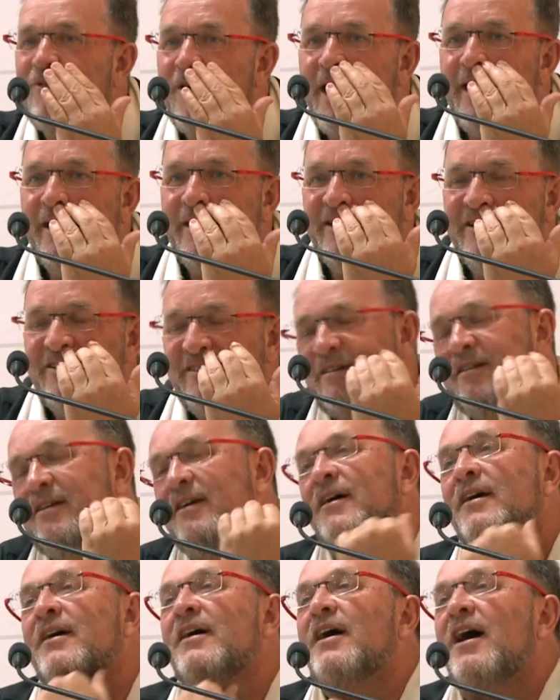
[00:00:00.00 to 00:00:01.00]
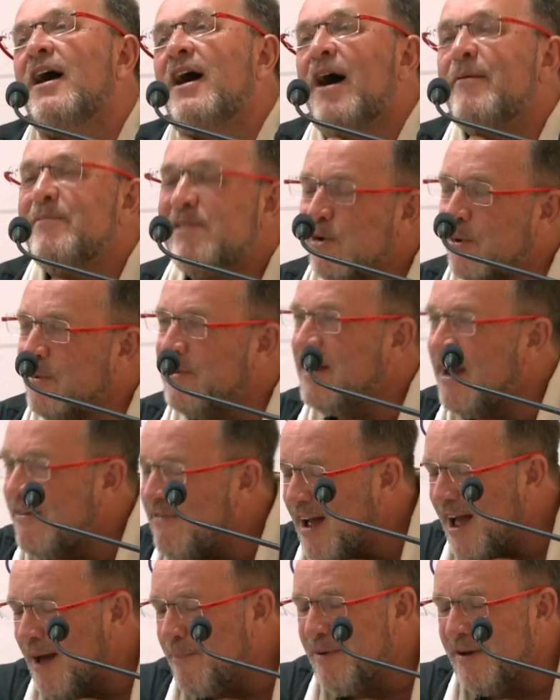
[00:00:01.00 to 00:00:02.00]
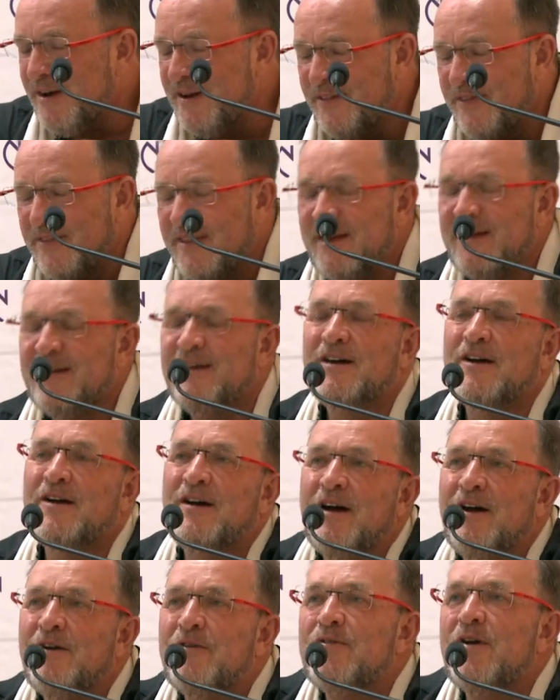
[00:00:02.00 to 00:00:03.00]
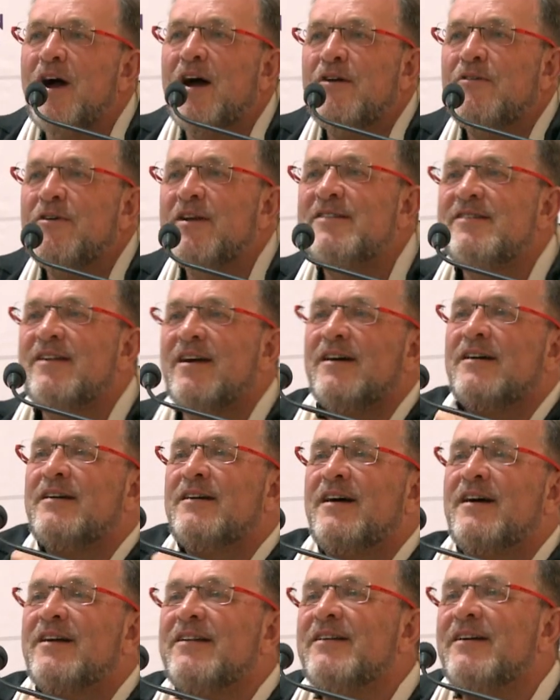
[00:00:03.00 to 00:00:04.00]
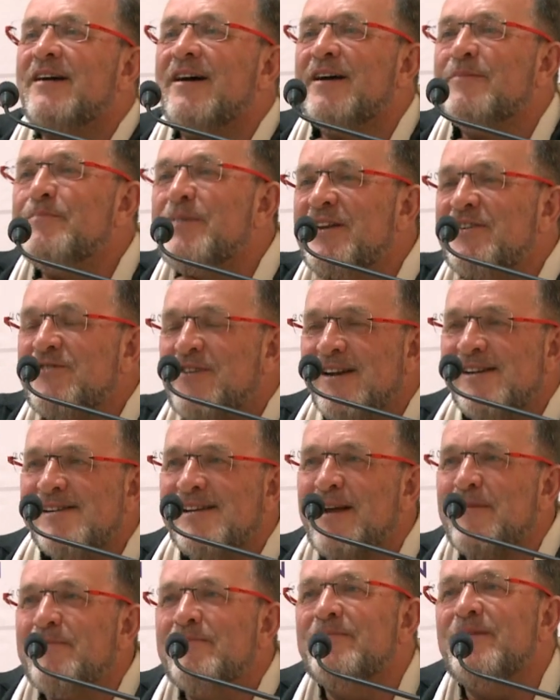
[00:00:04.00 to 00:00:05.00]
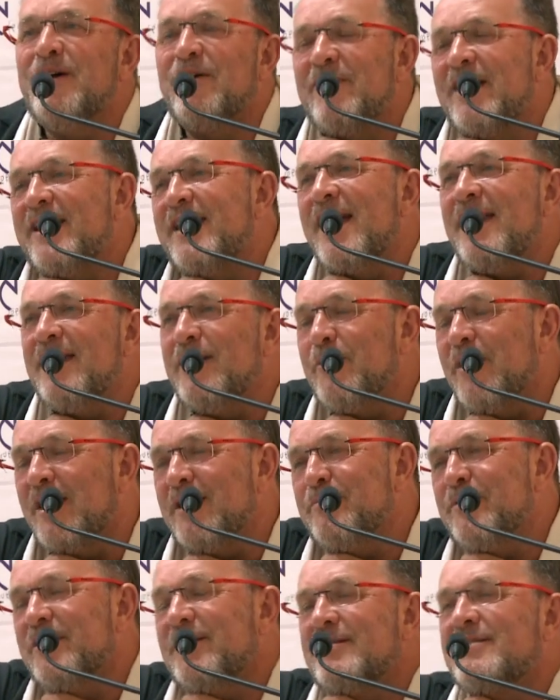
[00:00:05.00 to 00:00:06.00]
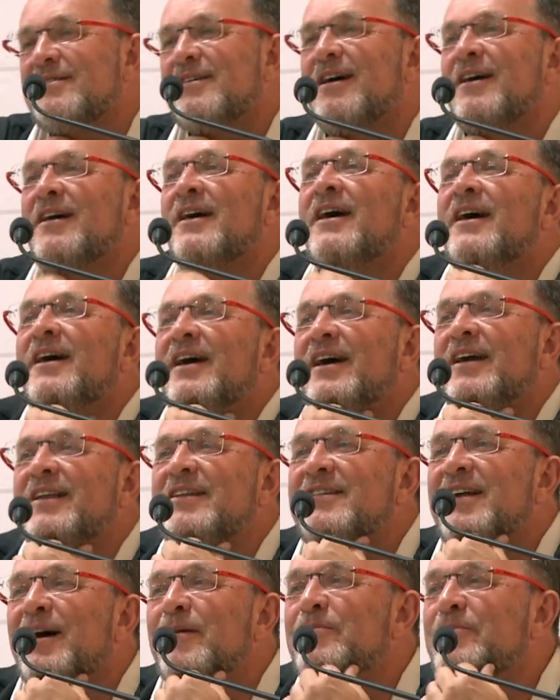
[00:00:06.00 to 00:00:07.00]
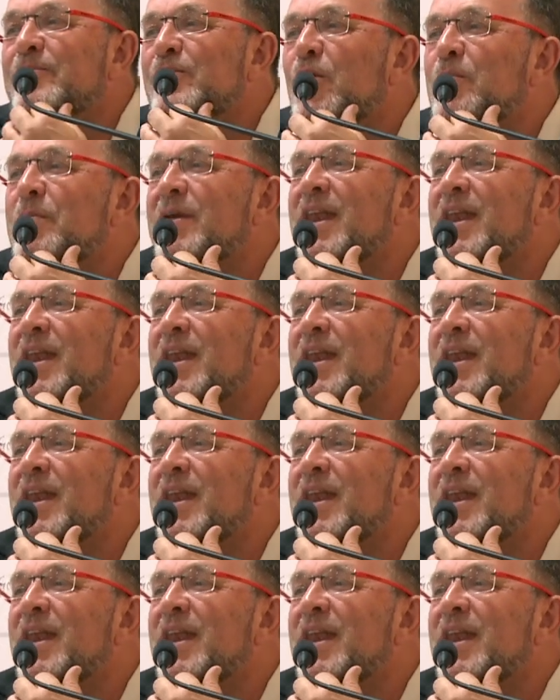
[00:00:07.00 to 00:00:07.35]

raised. I'm sure it would never happen in the ERISA administration in any way, but in some more